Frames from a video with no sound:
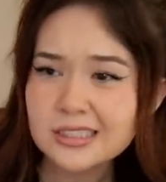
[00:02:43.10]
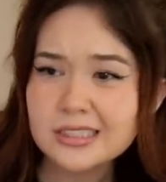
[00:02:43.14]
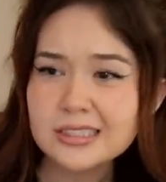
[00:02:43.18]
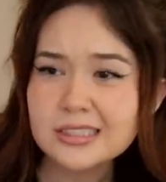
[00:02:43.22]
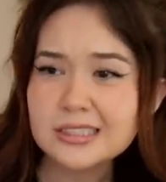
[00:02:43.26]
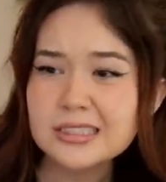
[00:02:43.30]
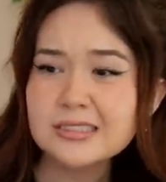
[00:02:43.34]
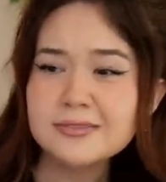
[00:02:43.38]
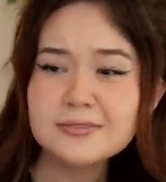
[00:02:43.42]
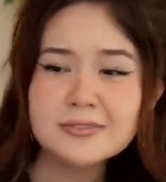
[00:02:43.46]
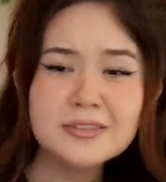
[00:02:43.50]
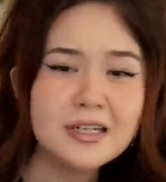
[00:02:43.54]

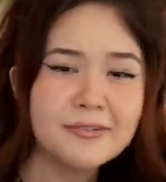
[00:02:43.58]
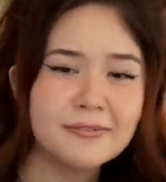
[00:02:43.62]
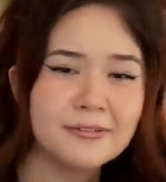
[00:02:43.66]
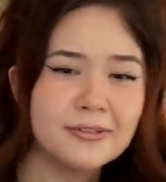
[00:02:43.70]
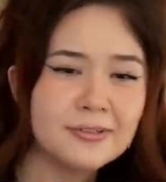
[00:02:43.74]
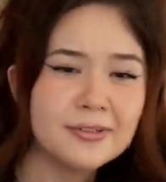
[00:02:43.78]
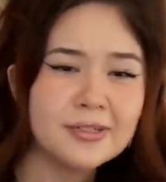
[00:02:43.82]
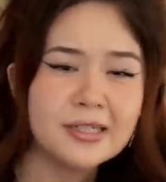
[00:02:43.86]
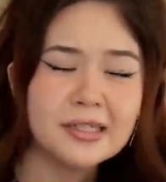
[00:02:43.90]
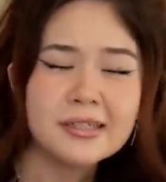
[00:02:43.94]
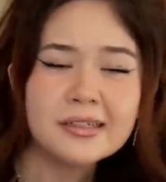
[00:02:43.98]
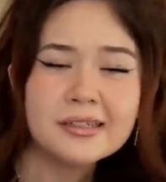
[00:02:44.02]
even after
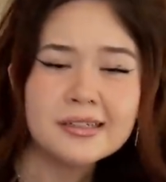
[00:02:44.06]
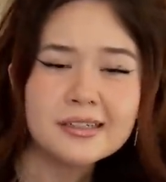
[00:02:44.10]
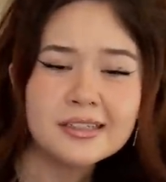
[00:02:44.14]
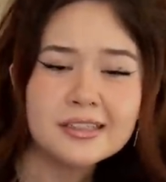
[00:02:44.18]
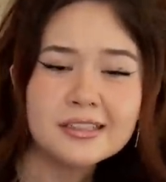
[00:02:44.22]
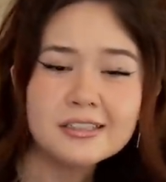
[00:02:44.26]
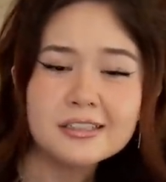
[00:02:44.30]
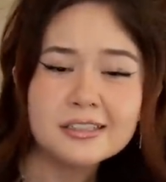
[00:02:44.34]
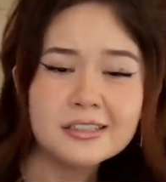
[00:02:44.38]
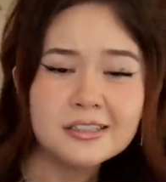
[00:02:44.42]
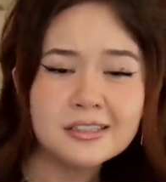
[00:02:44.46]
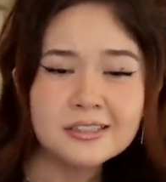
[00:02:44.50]
like a
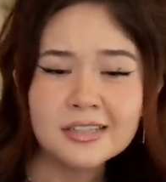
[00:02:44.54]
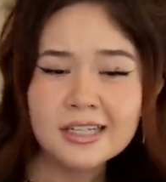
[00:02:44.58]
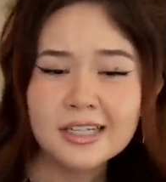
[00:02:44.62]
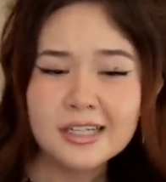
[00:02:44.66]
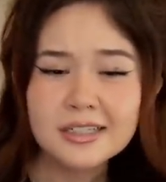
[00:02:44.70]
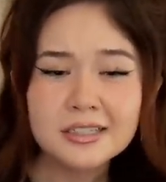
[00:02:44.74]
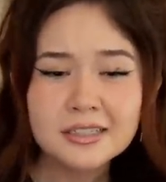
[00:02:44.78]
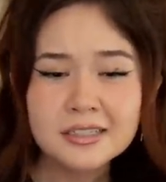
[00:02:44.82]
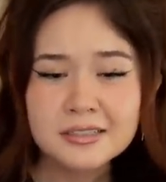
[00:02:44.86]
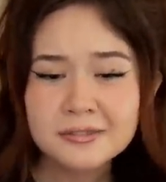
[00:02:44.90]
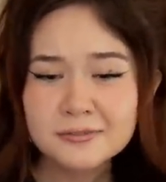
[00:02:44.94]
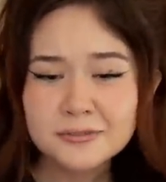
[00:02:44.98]
year and a
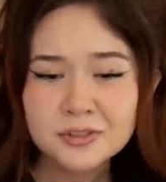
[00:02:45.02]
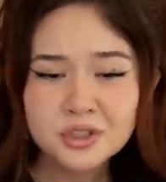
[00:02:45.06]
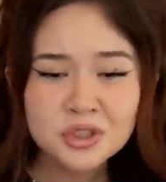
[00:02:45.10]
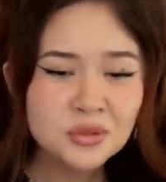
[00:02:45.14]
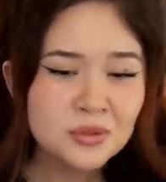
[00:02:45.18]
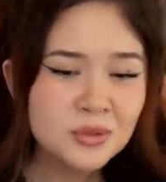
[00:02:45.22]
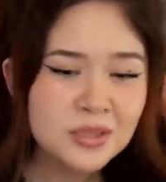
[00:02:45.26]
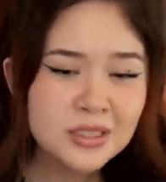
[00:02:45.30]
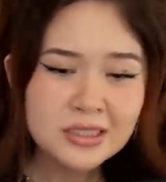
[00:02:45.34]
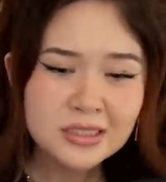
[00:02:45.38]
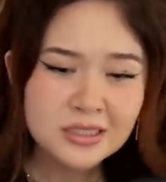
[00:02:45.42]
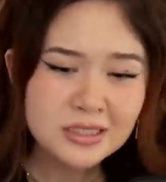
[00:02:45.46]
half, two
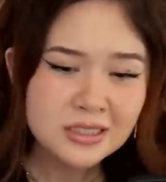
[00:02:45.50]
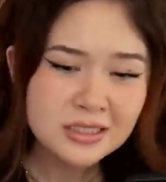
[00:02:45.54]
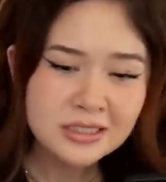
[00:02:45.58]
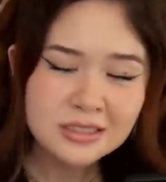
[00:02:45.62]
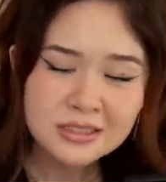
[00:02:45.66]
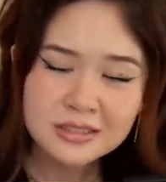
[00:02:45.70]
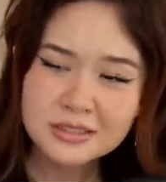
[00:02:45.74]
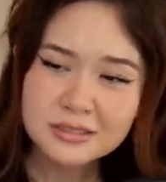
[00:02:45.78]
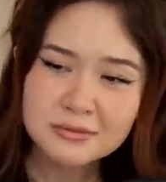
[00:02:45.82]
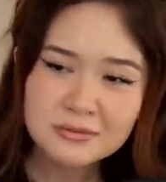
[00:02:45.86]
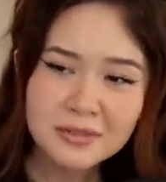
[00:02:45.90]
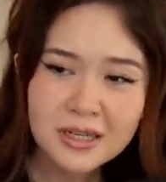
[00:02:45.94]
years
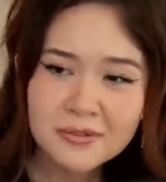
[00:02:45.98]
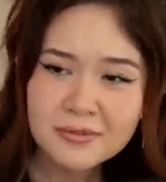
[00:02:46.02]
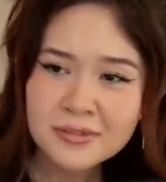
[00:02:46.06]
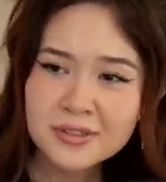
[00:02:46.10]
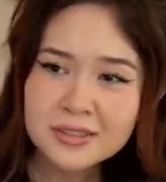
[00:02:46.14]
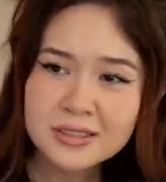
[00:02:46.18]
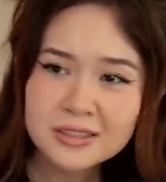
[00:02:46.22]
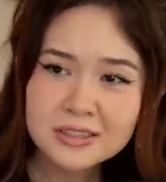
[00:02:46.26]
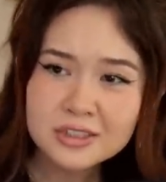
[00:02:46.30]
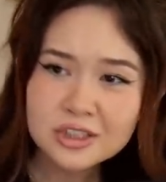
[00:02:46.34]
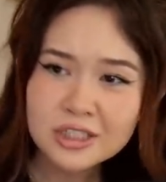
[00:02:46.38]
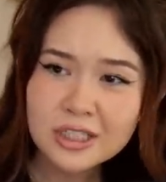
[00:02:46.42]
of having
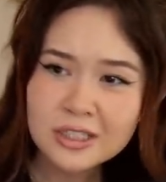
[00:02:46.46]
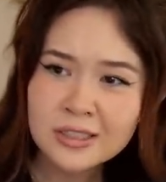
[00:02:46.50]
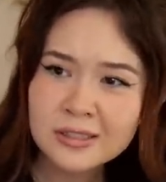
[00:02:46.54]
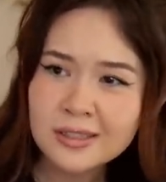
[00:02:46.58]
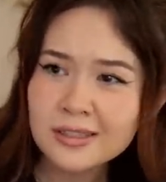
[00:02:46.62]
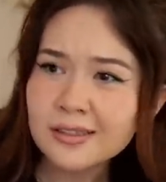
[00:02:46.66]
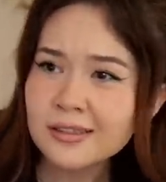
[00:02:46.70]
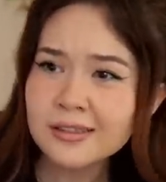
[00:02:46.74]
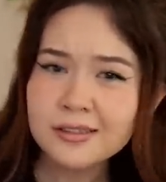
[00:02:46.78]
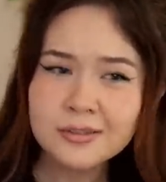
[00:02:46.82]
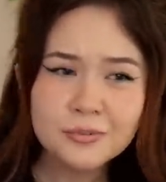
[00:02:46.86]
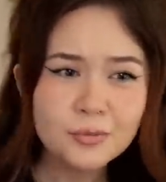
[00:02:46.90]
this channel. I
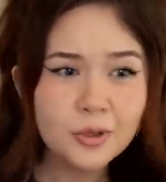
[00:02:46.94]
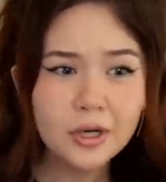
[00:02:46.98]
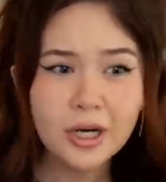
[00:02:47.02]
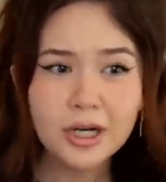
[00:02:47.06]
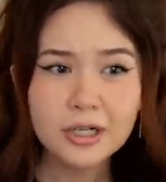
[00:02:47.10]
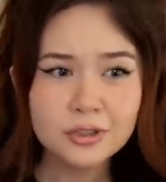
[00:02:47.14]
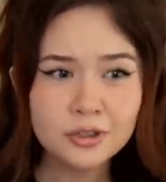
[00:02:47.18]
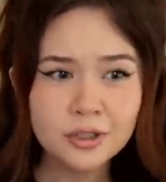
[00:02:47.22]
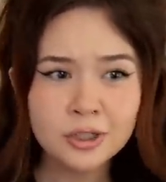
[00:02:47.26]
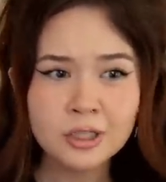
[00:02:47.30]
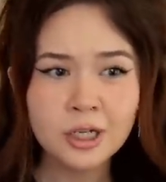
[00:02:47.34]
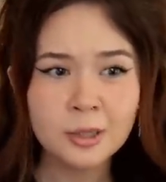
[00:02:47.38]
think we're
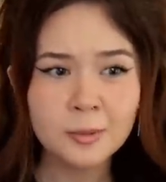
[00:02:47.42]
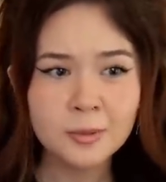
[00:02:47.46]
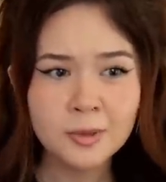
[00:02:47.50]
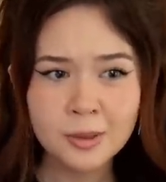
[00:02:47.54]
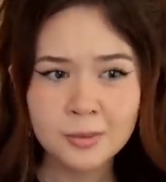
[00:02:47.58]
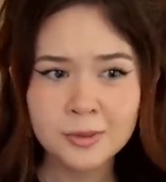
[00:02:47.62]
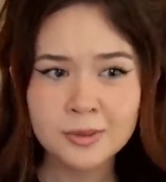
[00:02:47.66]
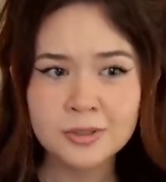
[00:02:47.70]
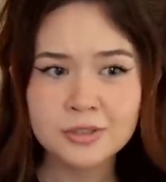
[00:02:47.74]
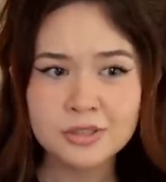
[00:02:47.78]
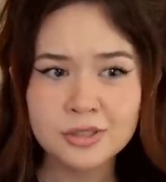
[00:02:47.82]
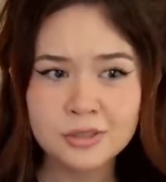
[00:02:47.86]
actually coming up
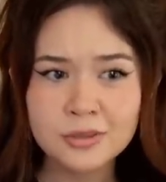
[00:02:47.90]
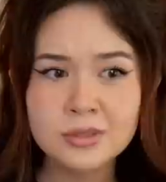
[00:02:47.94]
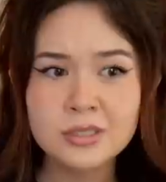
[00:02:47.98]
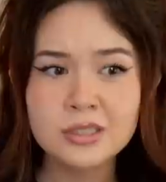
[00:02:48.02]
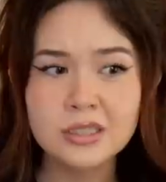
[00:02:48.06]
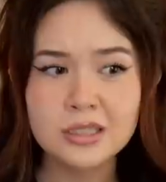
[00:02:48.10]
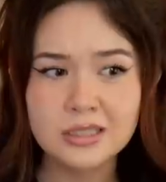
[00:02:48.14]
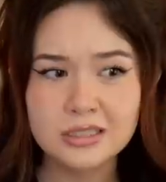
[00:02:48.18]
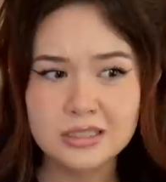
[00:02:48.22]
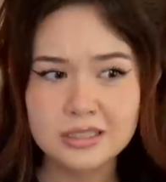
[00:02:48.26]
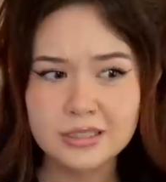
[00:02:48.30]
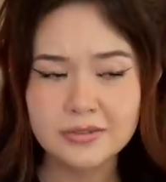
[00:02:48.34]
on two
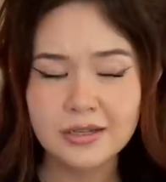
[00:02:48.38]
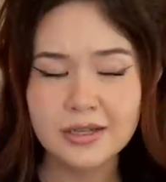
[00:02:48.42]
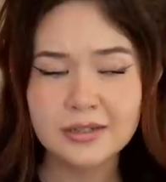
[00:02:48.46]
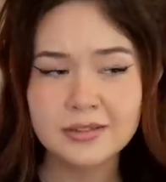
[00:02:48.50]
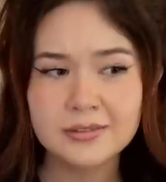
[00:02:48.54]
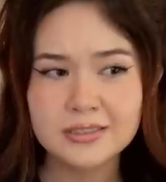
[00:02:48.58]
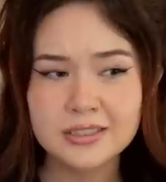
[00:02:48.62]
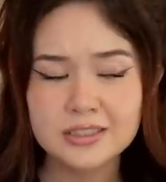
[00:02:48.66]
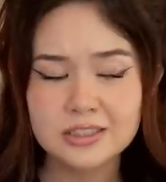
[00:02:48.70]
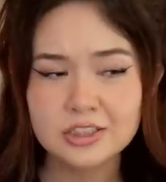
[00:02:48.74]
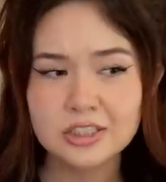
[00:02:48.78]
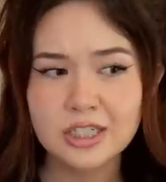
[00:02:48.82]
years of having
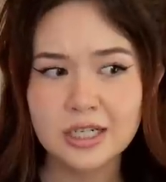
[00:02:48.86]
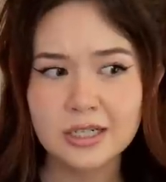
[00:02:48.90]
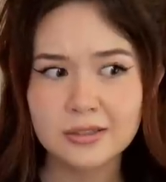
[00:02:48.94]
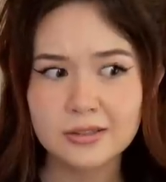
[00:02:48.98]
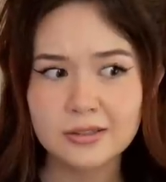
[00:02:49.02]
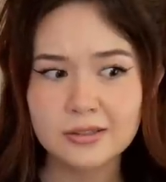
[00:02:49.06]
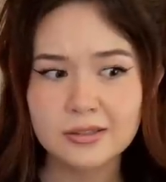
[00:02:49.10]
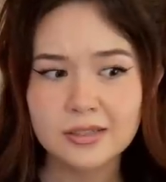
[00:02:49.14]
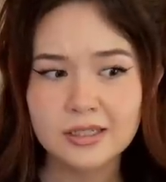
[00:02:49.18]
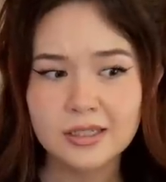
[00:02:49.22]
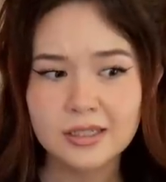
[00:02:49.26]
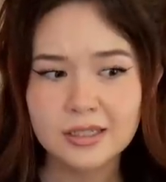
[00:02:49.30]
this channel.